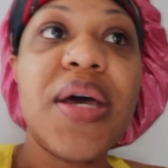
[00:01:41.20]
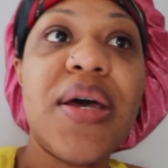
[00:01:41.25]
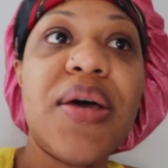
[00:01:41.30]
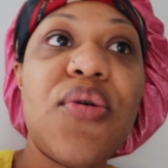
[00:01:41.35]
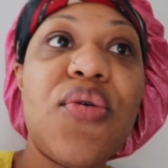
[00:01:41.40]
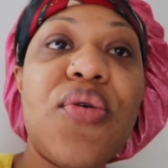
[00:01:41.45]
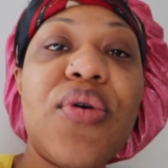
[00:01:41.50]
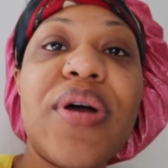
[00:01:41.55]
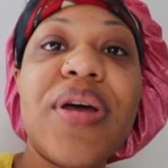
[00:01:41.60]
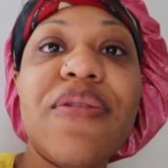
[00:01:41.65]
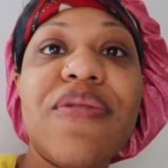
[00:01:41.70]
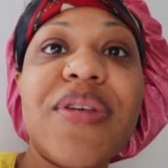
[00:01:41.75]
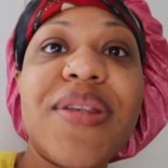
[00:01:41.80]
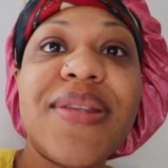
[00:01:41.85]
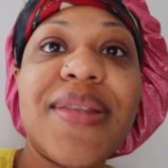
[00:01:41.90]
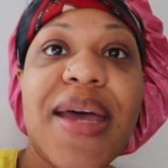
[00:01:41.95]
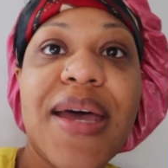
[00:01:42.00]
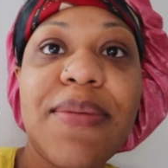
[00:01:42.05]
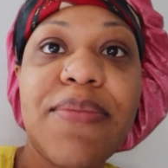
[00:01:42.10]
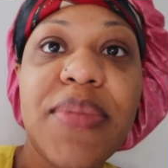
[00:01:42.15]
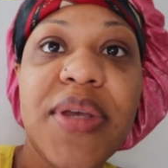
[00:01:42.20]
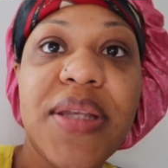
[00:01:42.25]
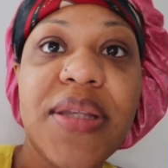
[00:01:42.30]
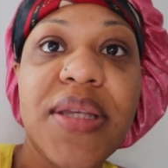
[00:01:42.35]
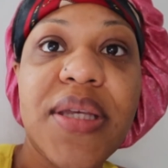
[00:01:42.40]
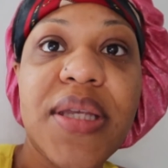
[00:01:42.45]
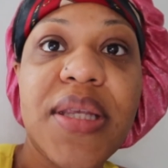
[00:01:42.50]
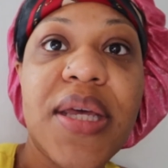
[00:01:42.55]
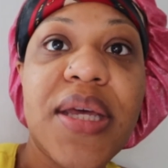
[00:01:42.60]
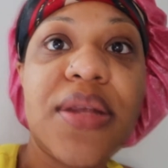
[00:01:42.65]
or if it's not
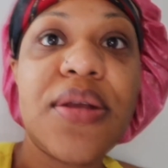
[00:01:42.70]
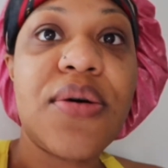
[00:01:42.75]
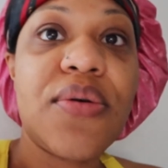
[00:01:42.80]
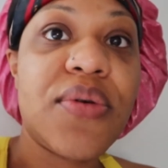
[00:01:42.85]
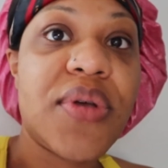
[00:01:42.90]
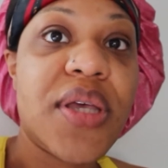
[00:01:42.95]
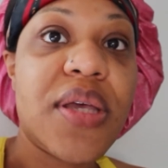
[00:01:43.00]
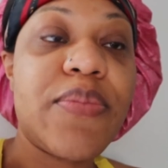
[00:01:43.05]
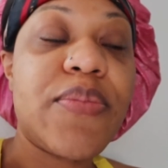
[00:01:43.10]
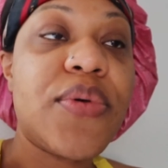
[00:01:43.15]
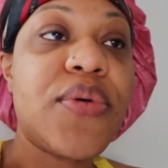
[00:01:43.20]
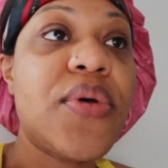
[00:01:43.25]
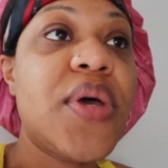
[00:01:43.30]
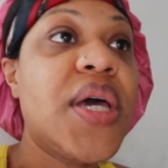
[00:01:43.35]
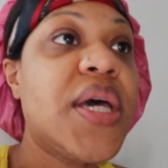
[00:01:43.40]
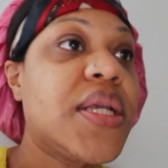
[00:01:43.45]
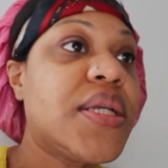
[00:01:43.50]
busy they don't keep you